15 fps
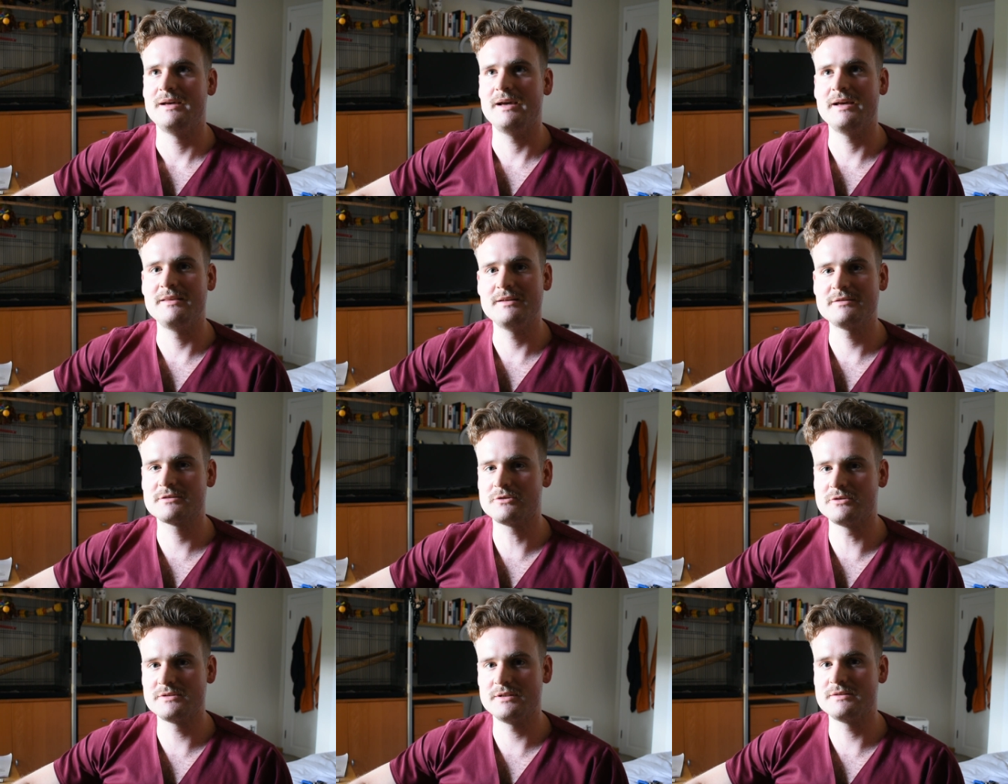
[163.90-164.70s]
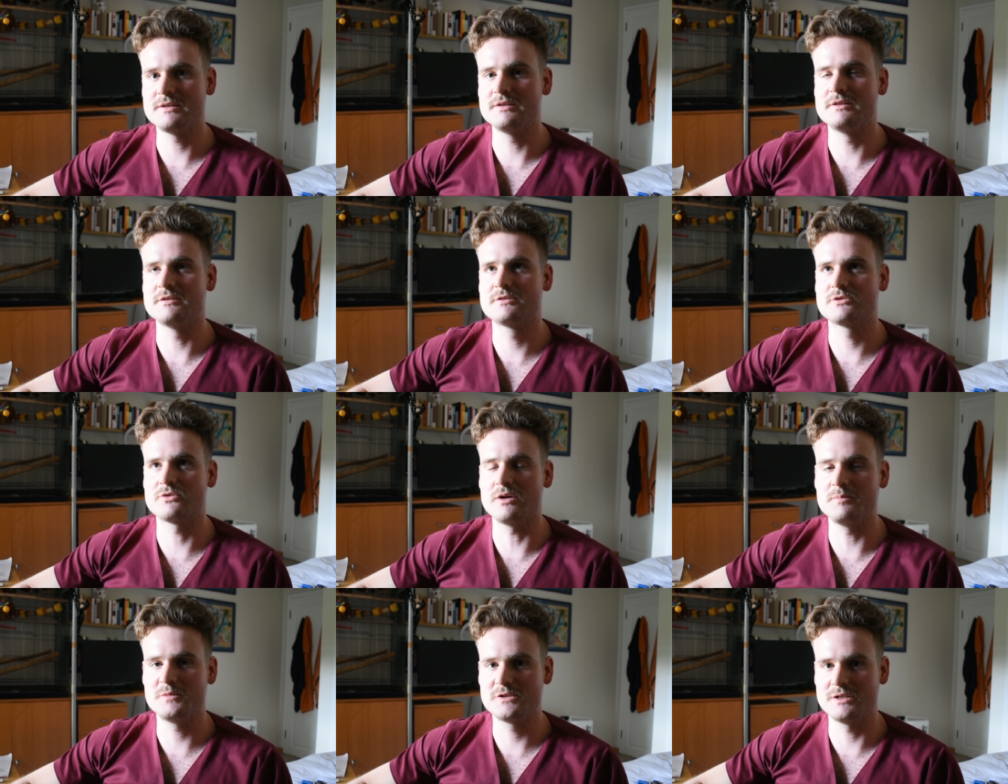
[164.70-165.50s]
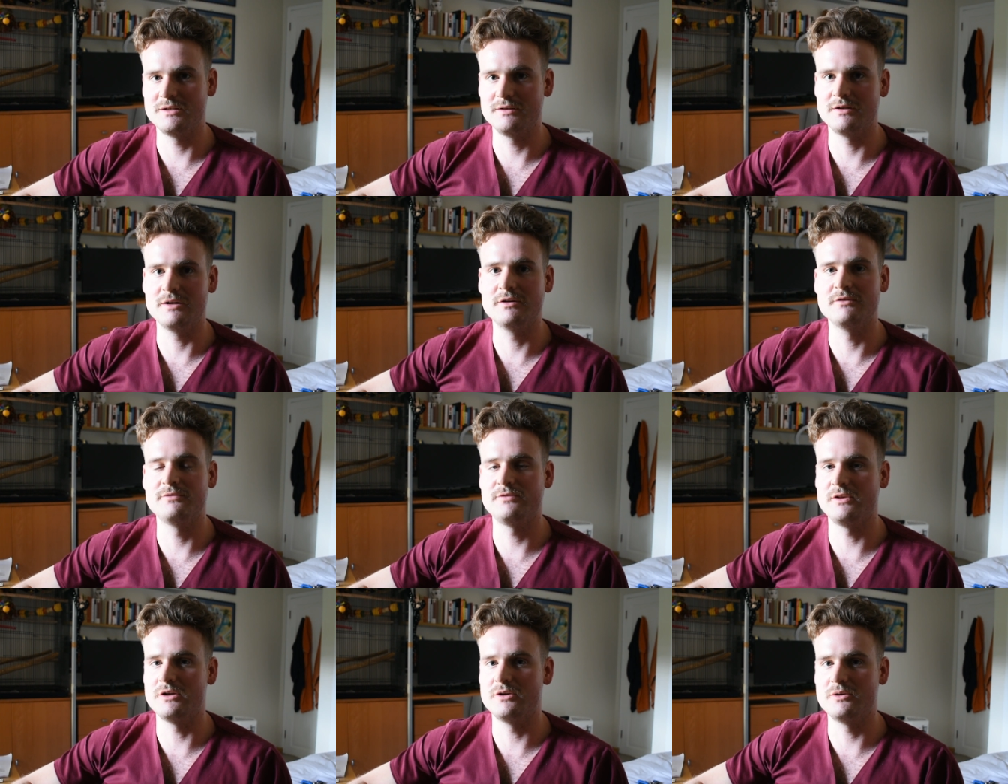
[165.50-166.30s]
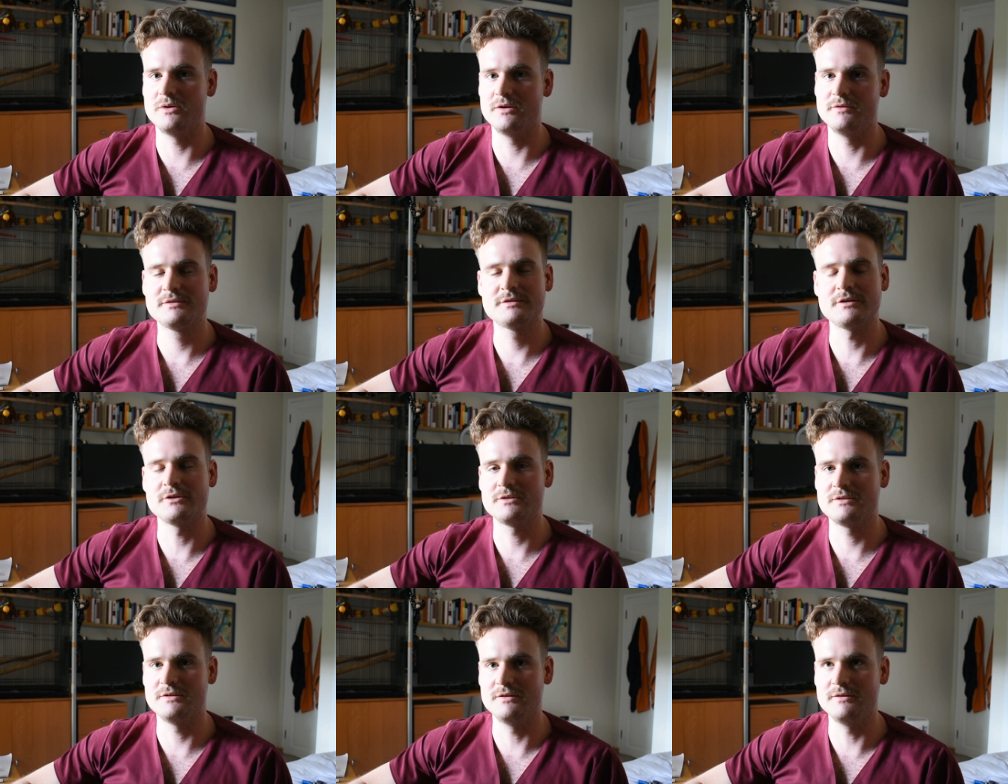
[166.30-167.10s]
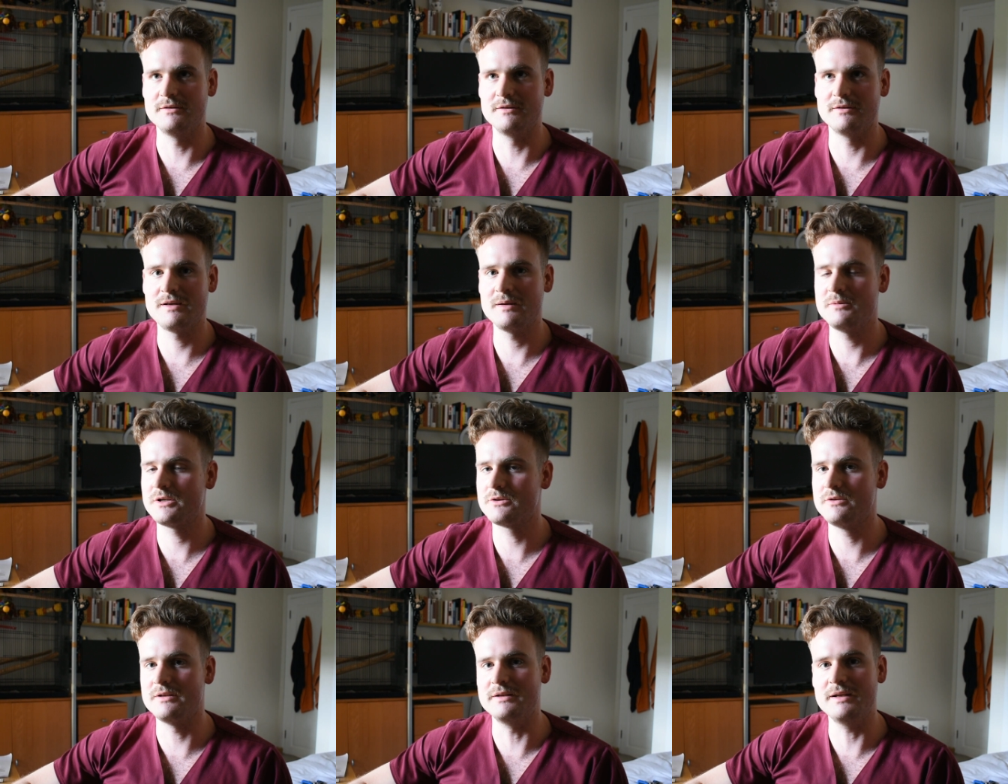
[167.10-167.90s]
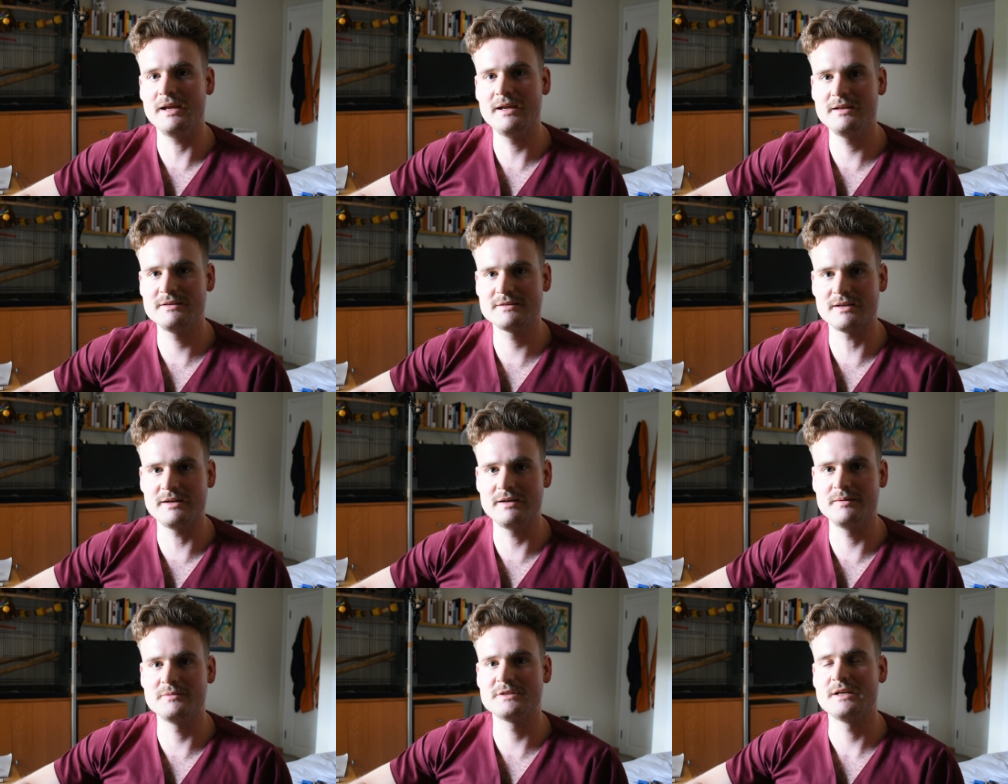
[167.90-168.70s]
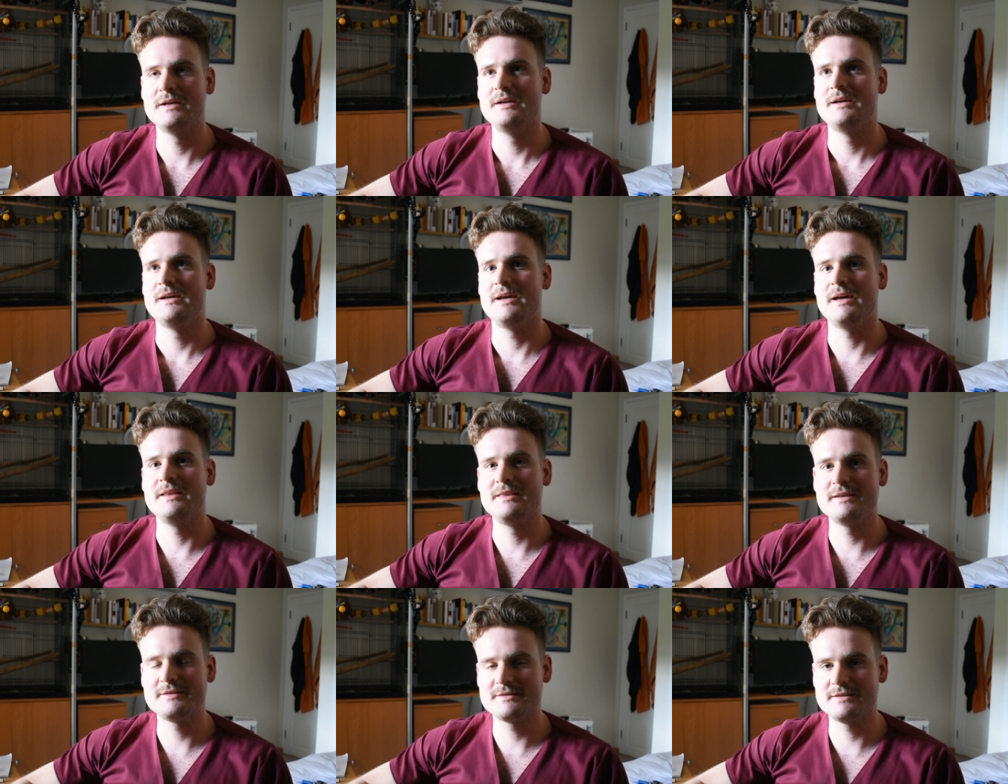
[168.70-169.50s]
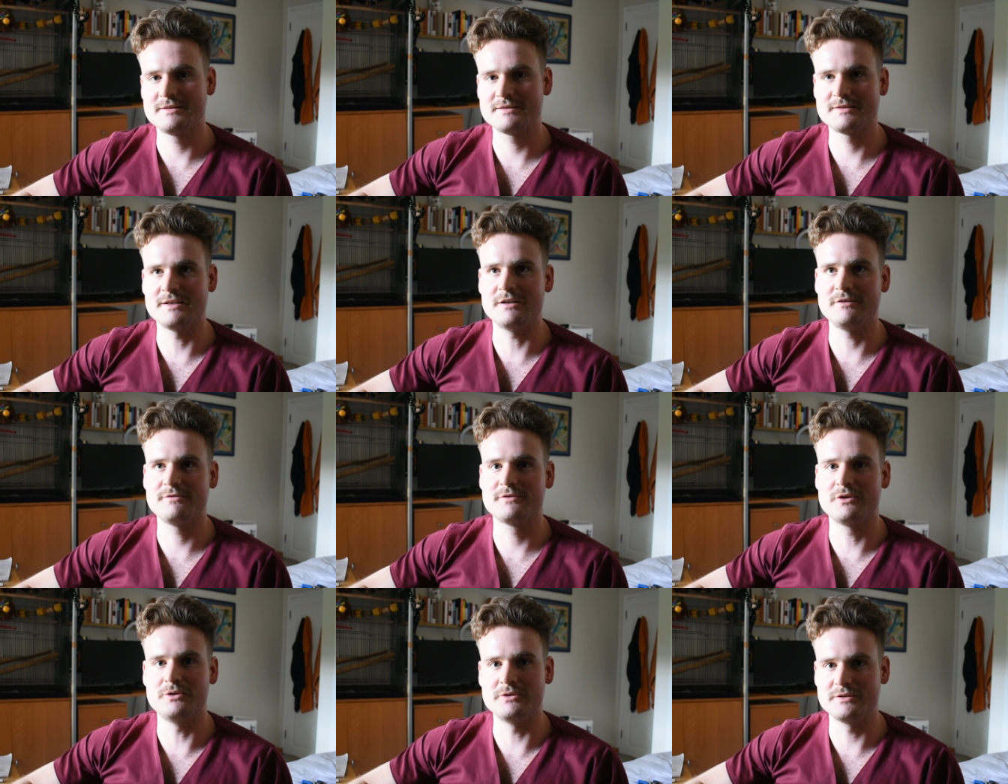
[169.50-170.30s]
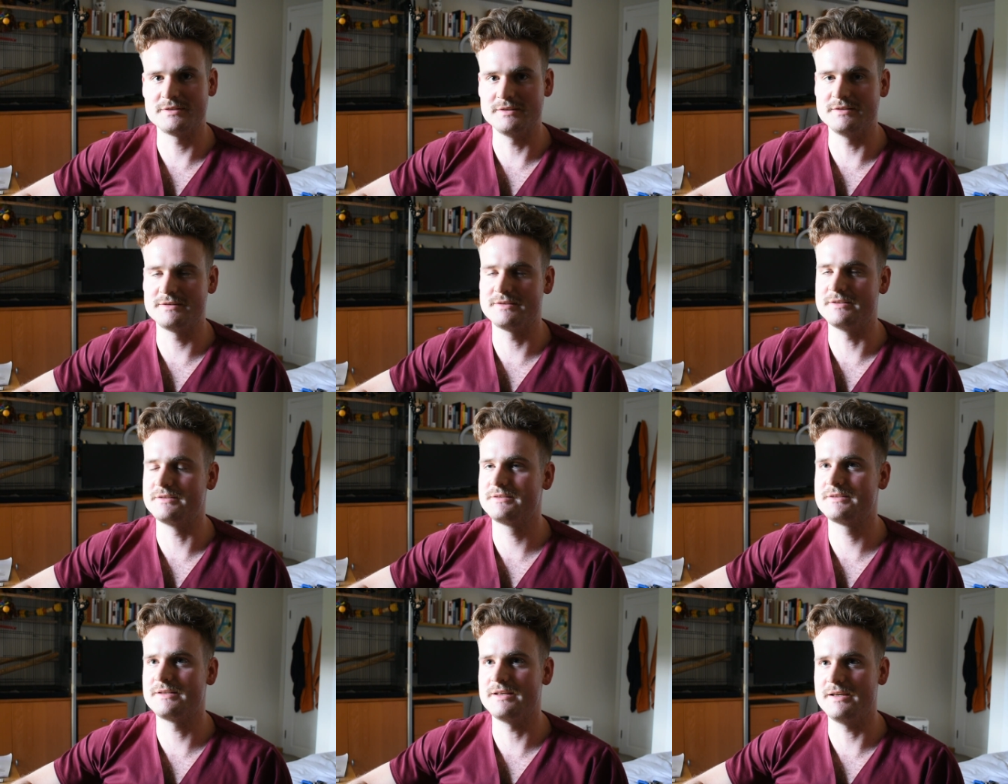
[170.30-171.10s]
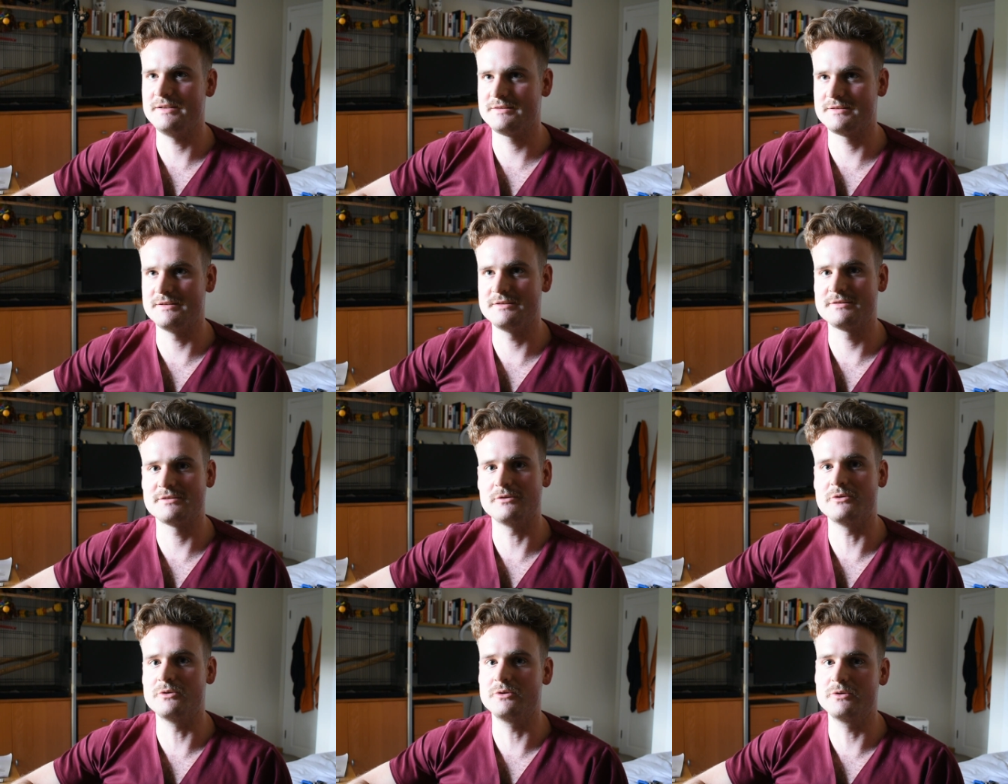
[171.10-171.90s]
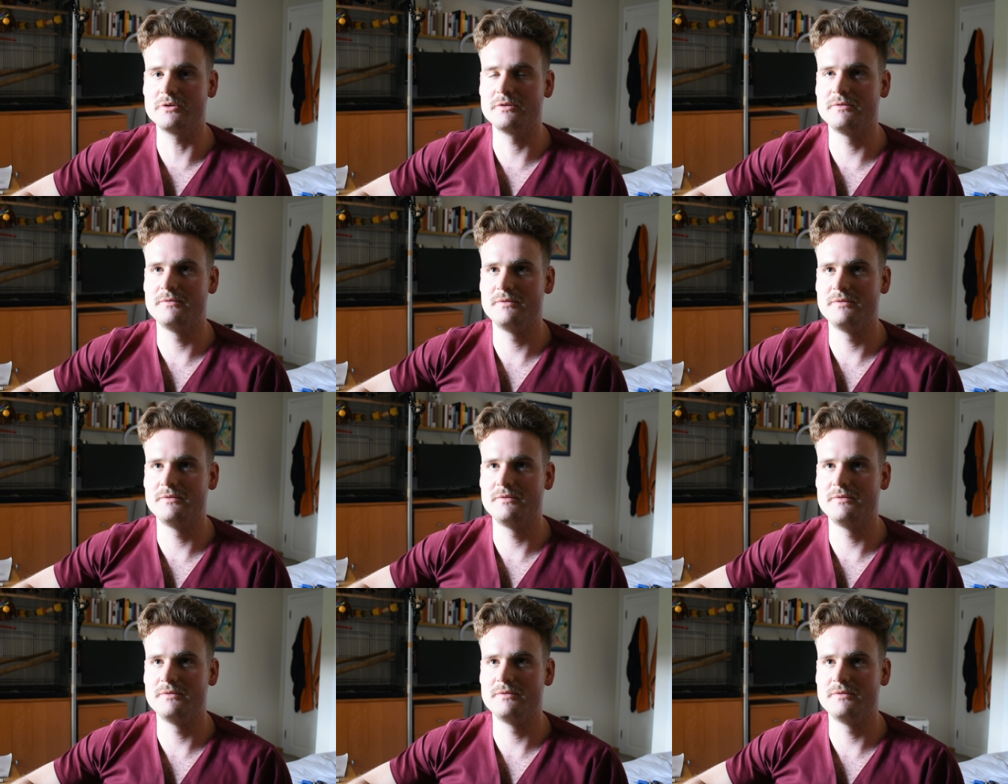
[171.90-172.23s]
and this causes a disruption of flow of certain chemical and enzymes, and this itself causes the stasis or